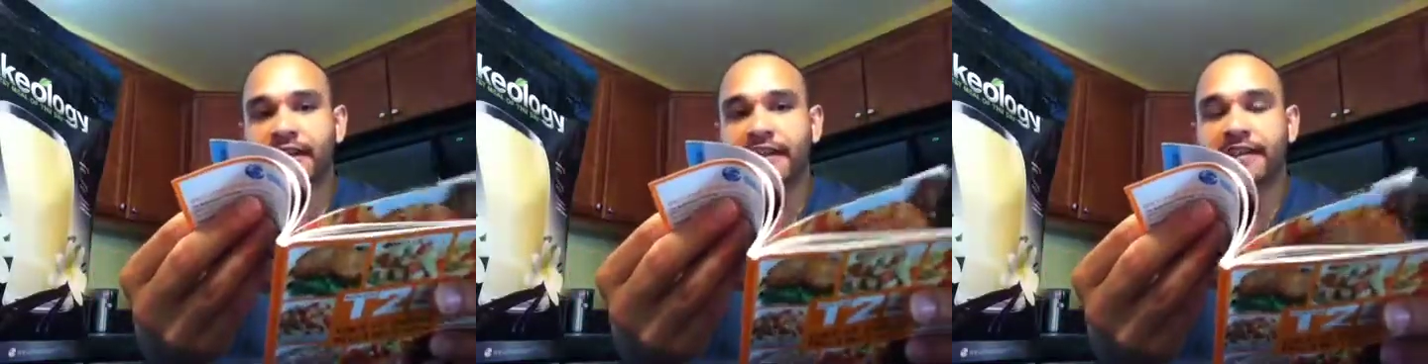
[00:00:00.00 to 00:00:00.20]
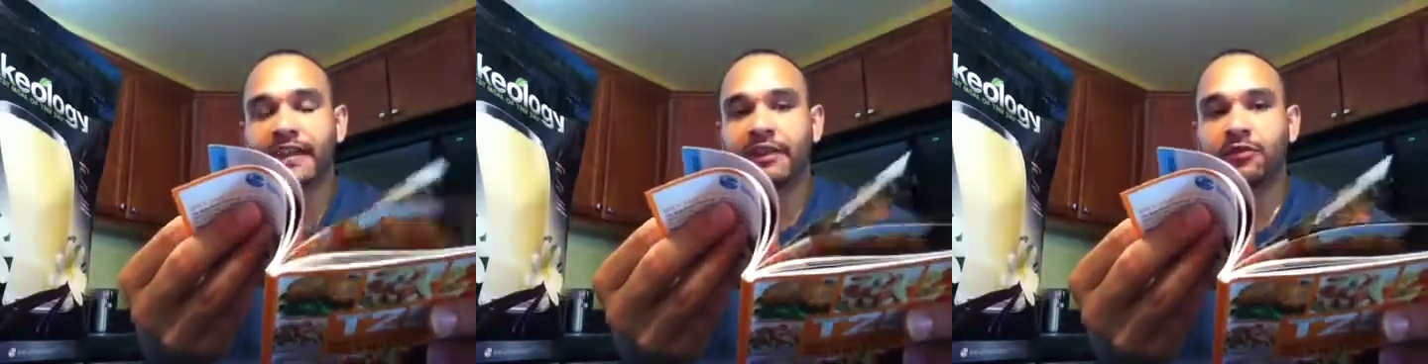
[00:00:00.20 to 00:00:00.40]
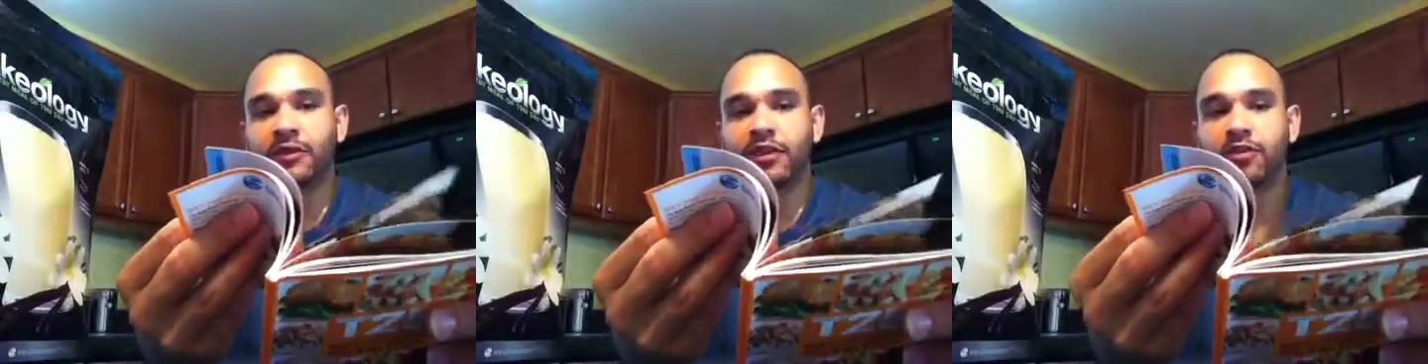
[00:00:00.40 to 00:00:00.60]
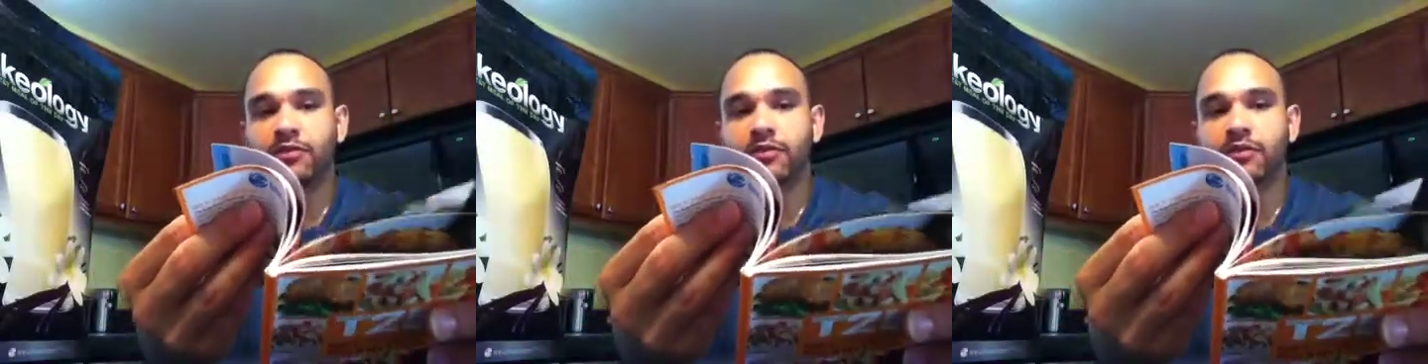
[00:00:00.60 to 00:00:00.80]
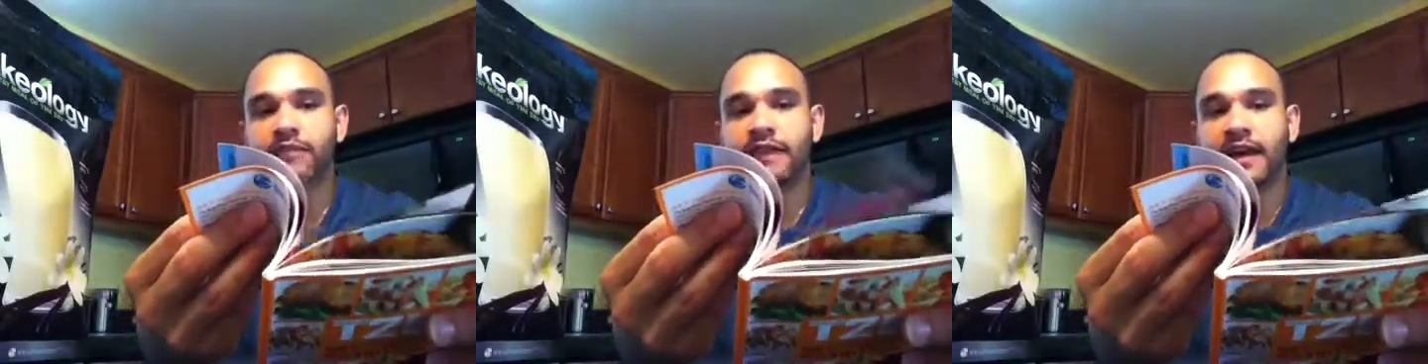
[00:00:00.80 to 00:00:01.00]
and then when you
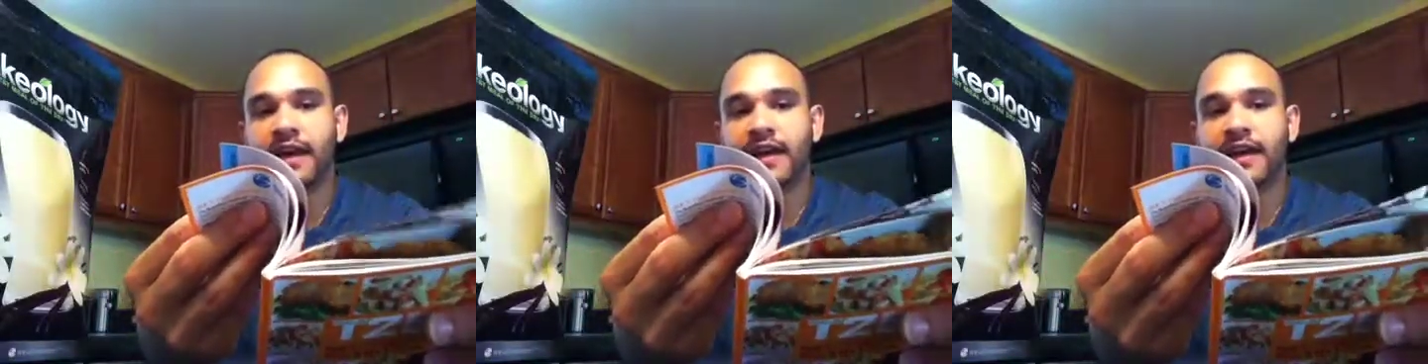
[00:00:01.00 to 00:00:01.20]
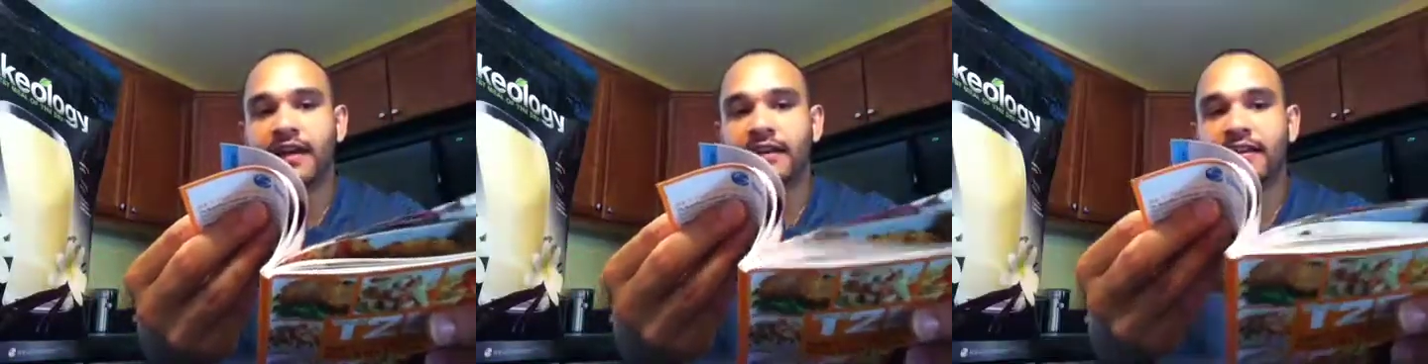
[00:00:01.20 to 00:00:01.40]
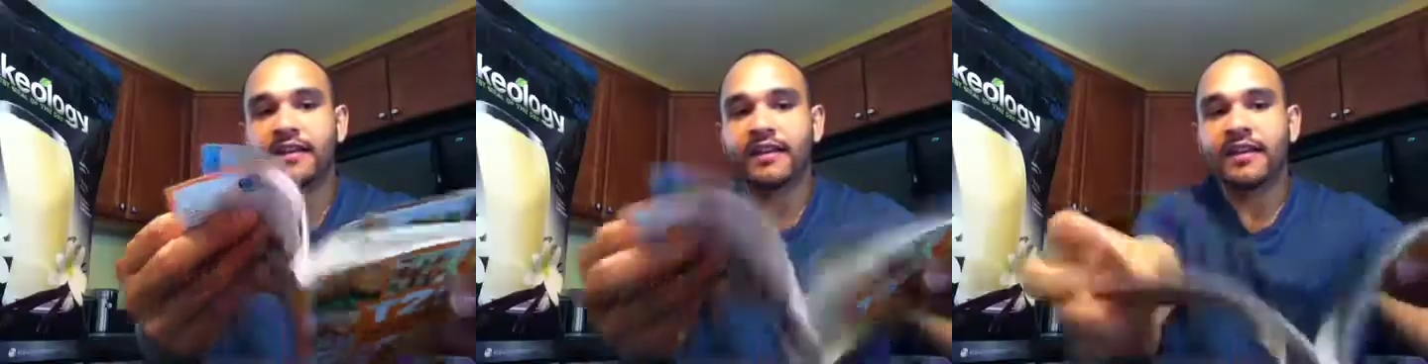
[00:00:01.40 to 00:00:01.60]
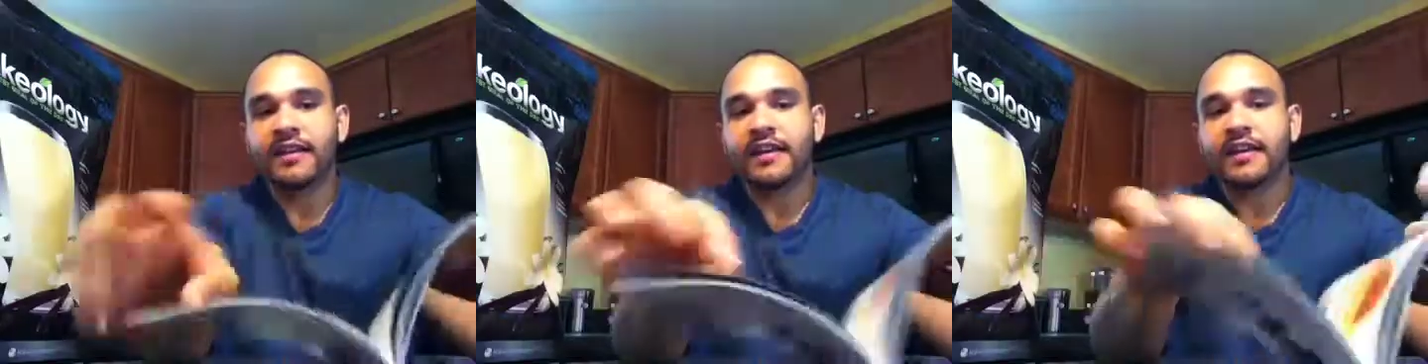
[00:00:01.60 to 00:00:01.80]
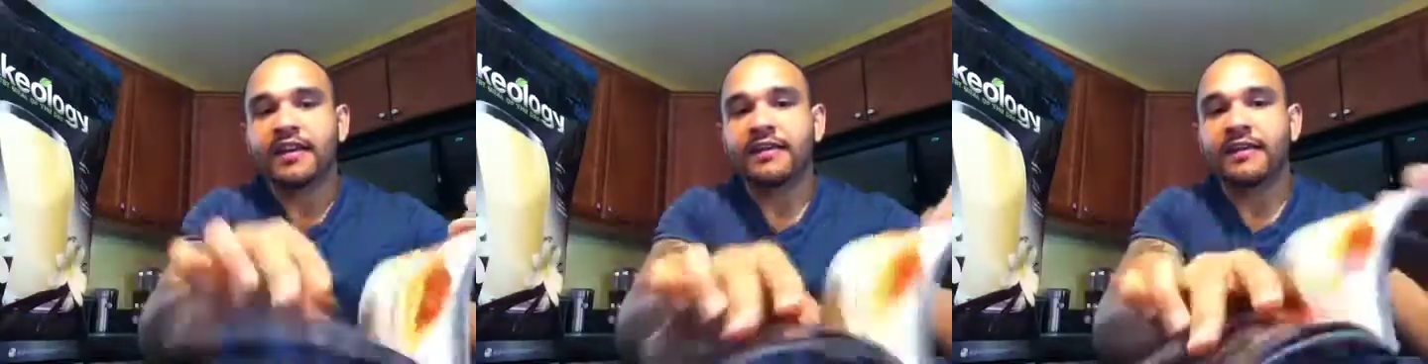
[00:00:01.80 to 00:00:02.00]
move on,
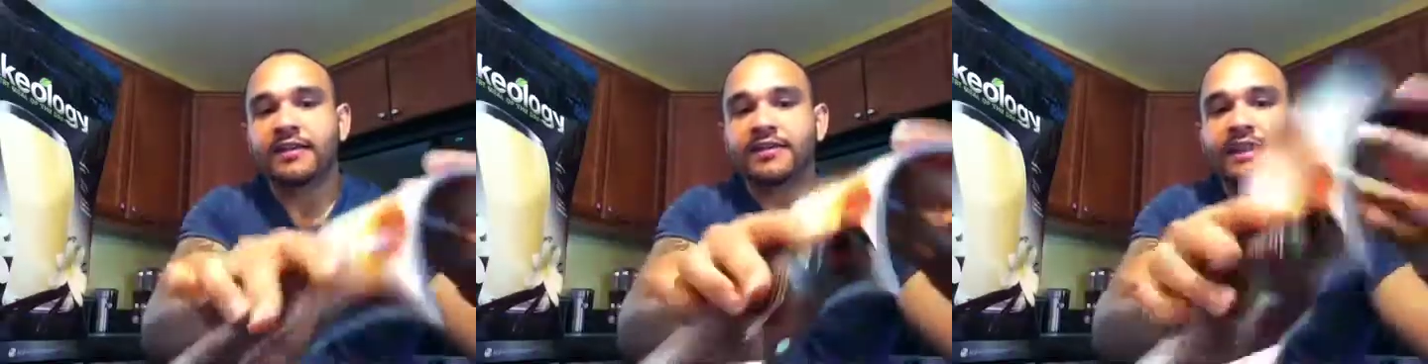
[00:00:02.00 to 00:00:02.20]
there's